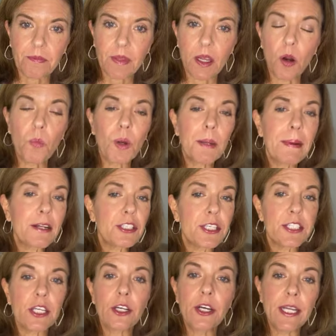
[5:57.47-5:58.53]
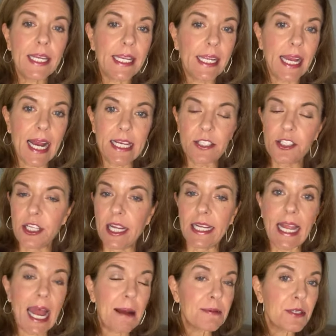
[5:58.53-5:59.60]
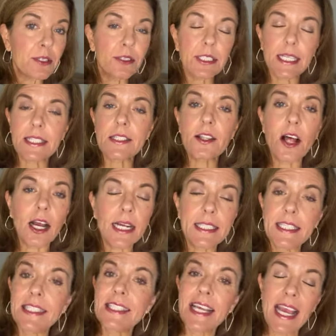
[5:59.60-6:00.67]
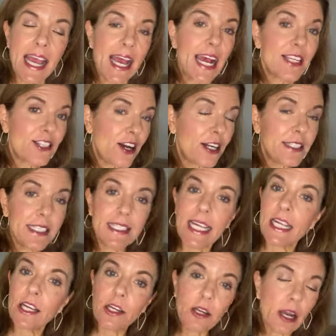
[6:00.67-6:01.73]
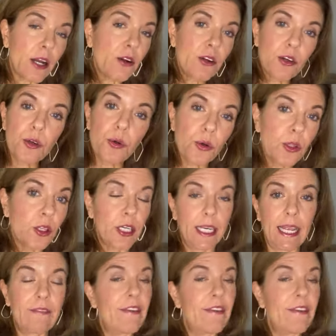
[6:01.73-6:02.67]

or what about just a hoodie? asked Jan. Absolutely, as long as it's as long as it's like a, a cool hoodie. In